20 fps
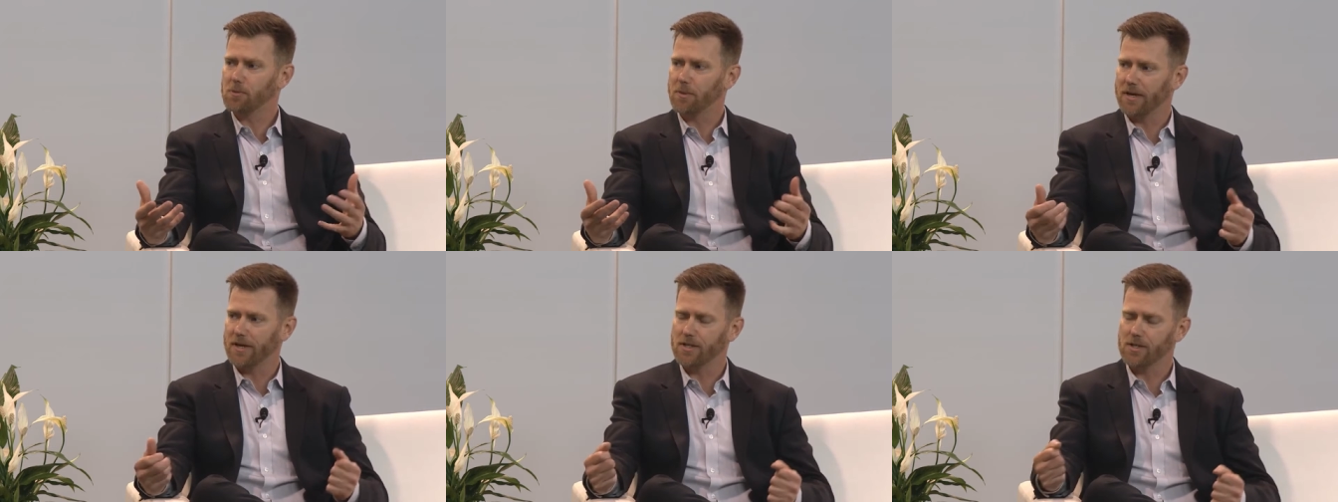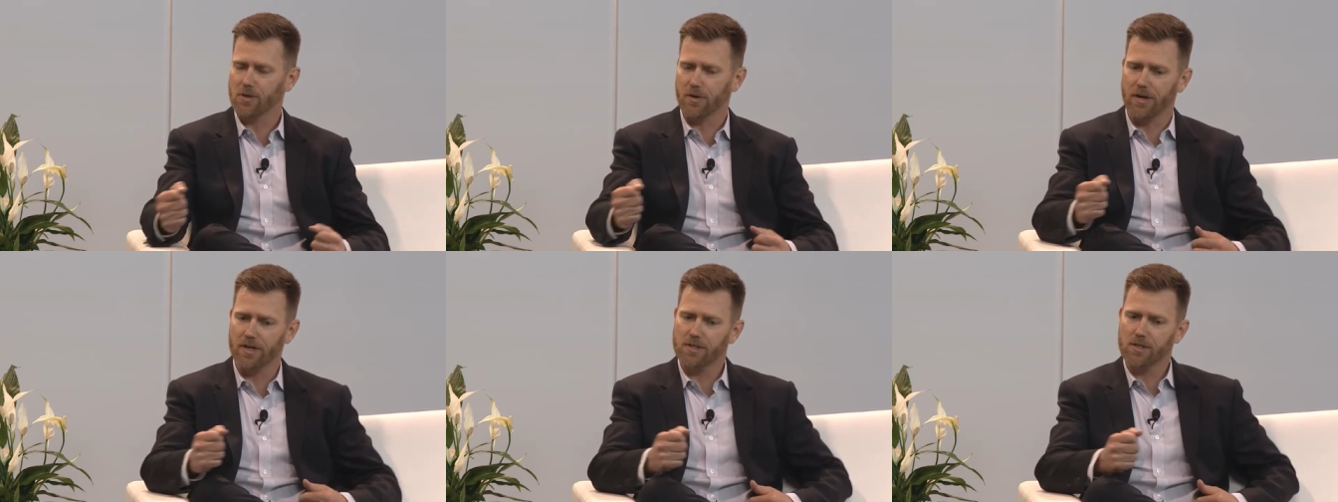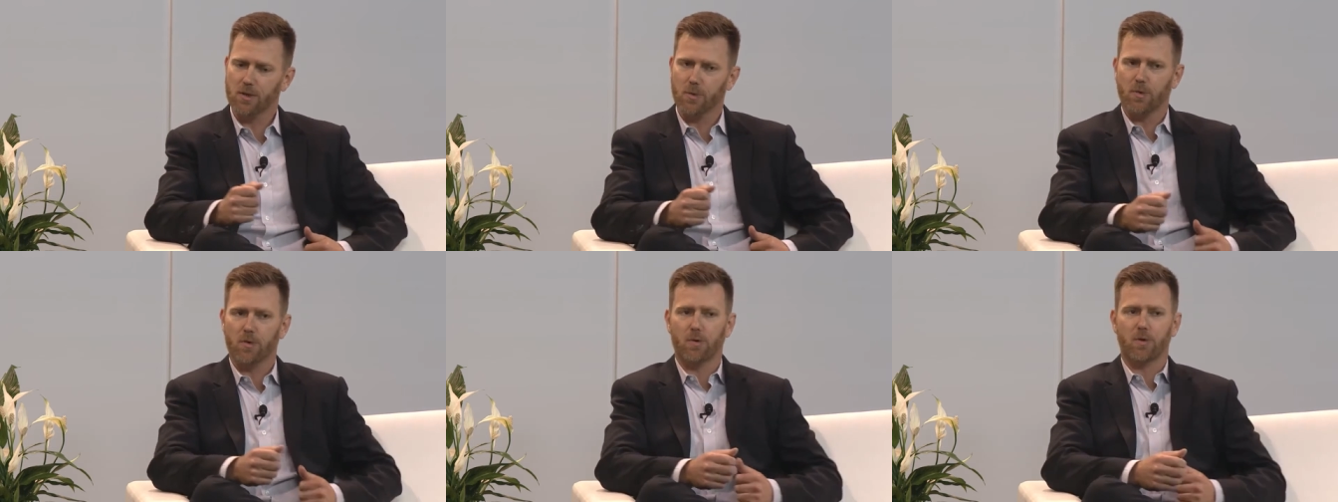space, right?
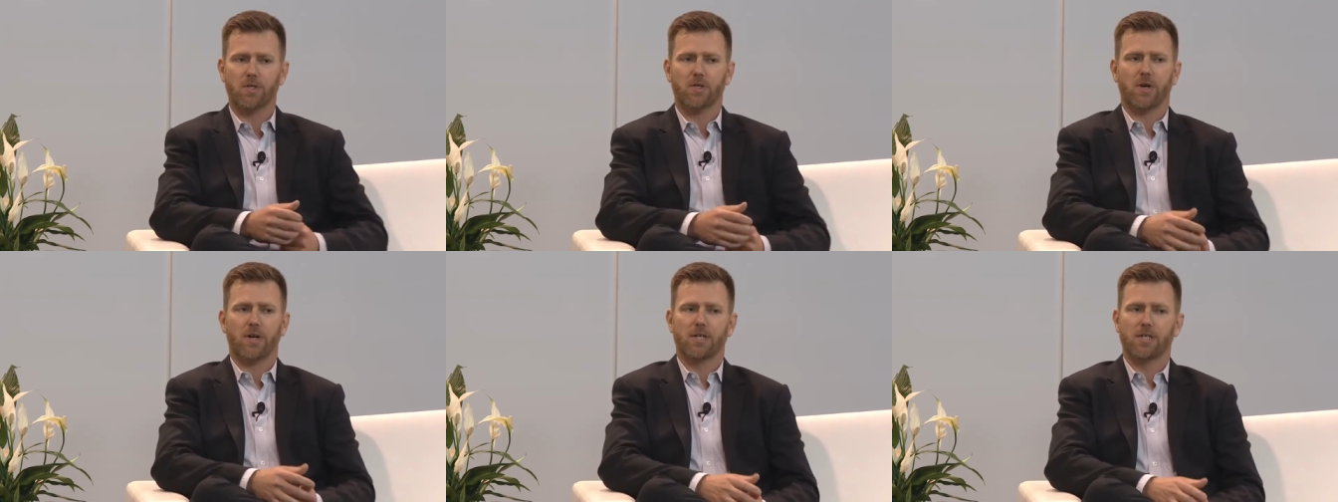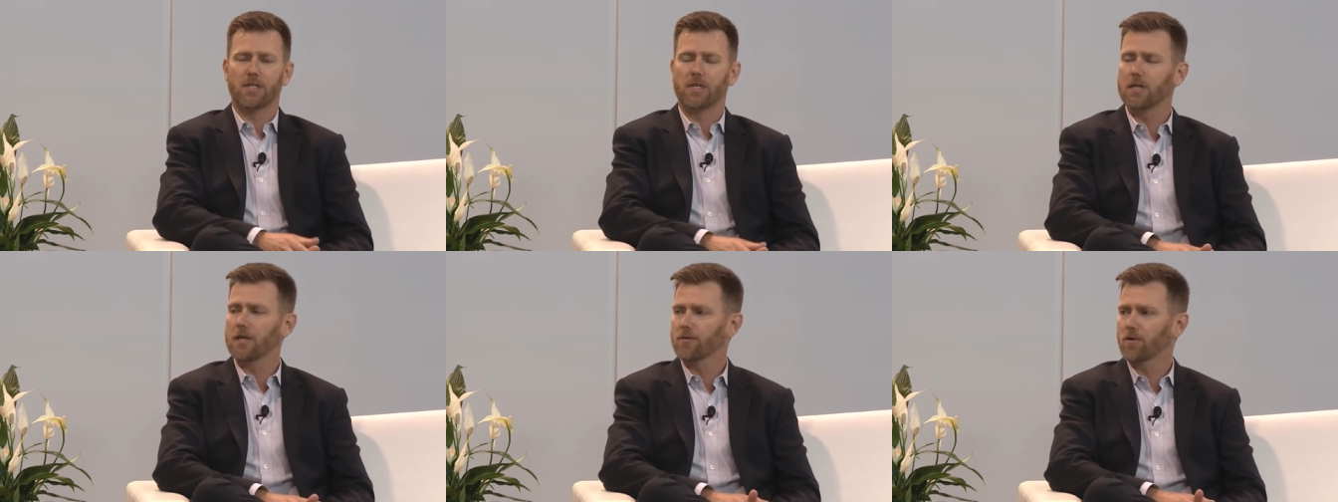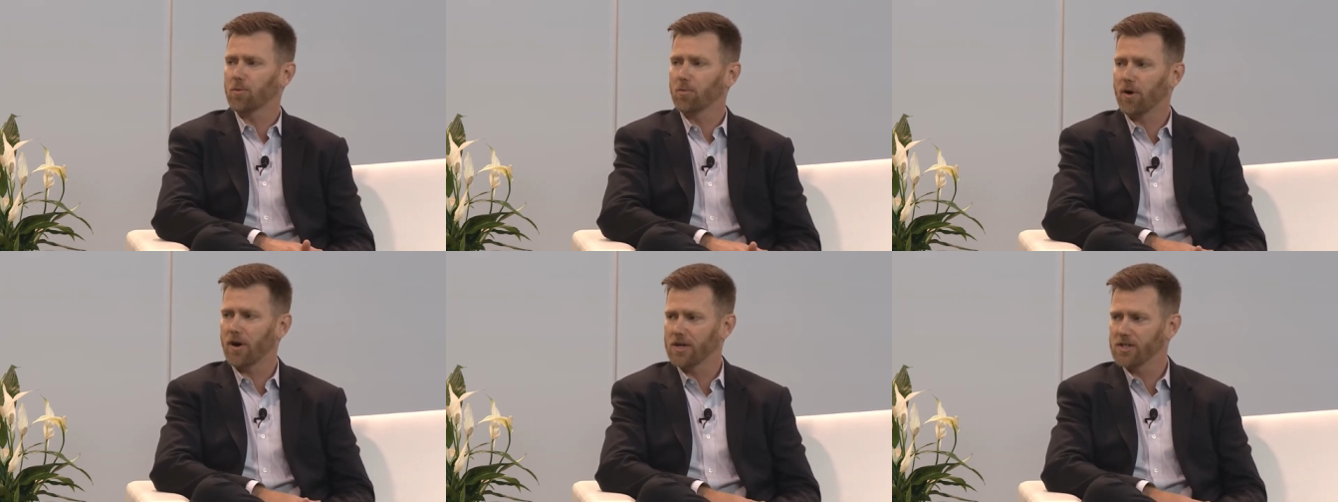So we're, we're trying to
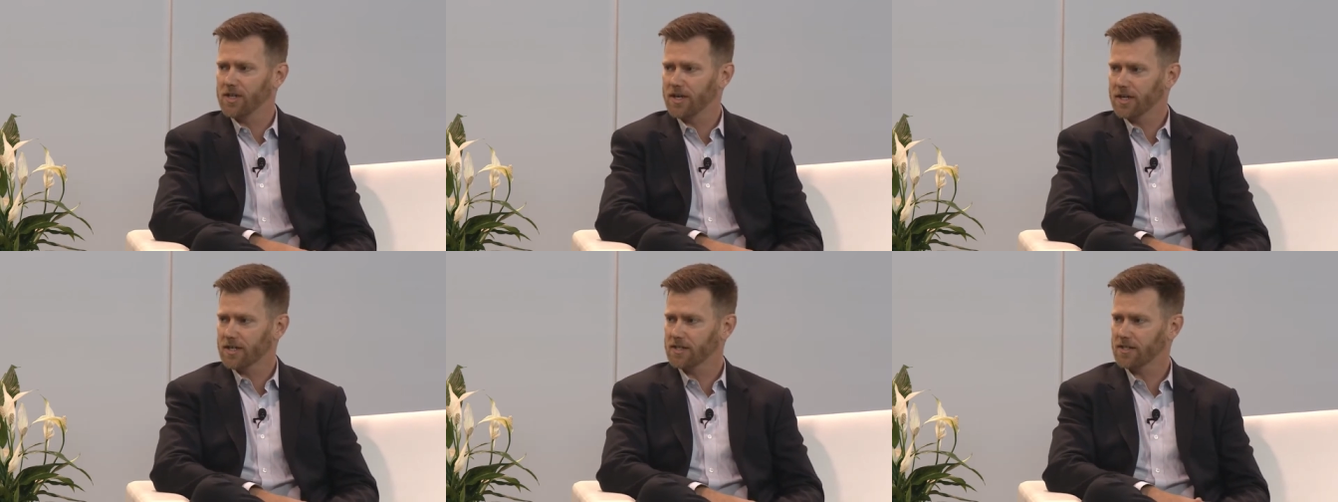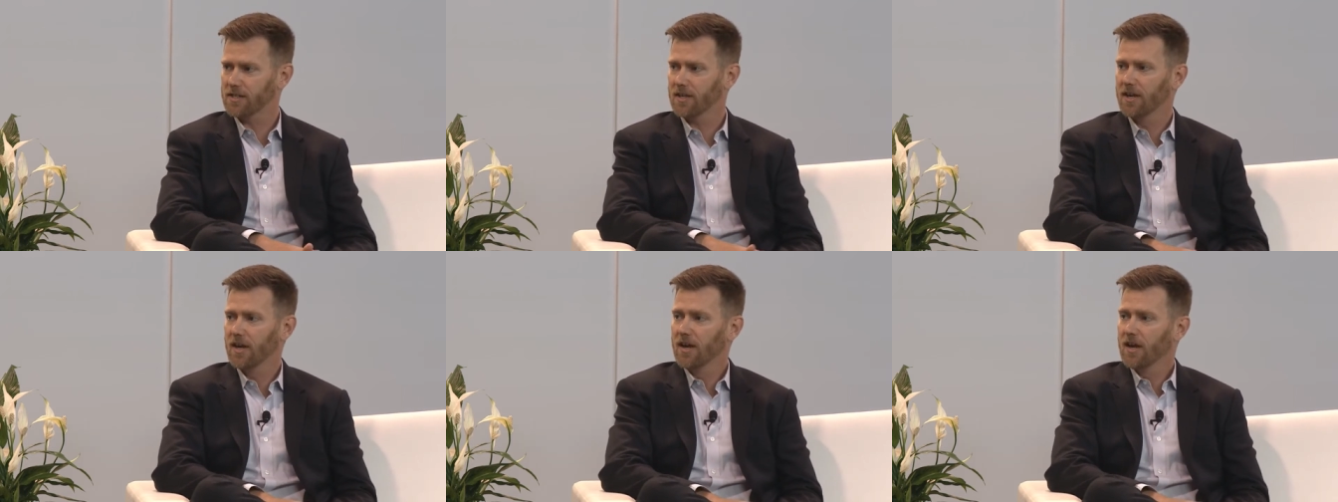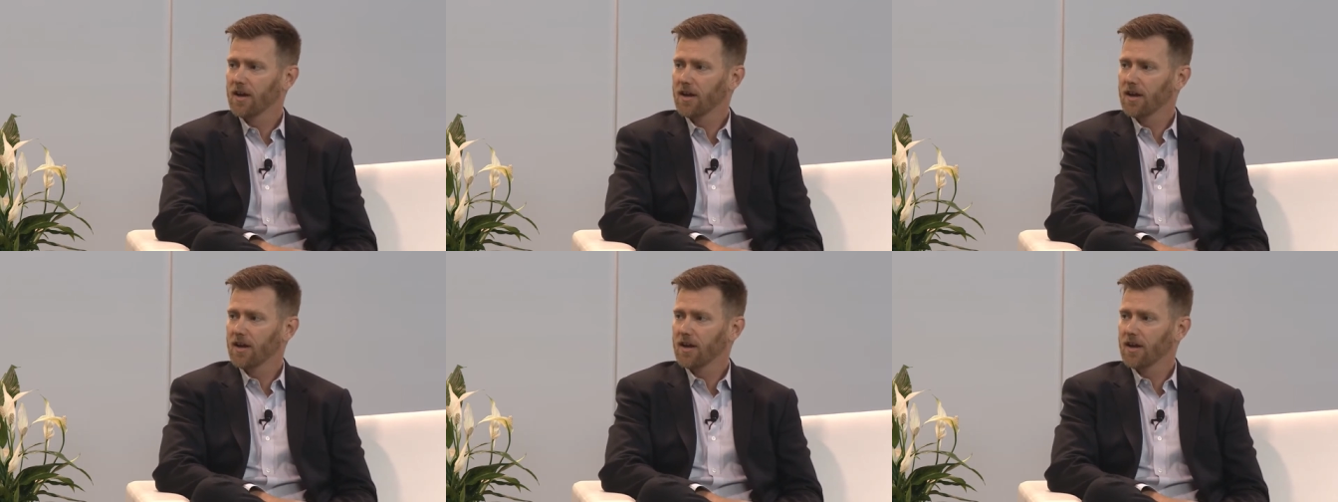deliver projects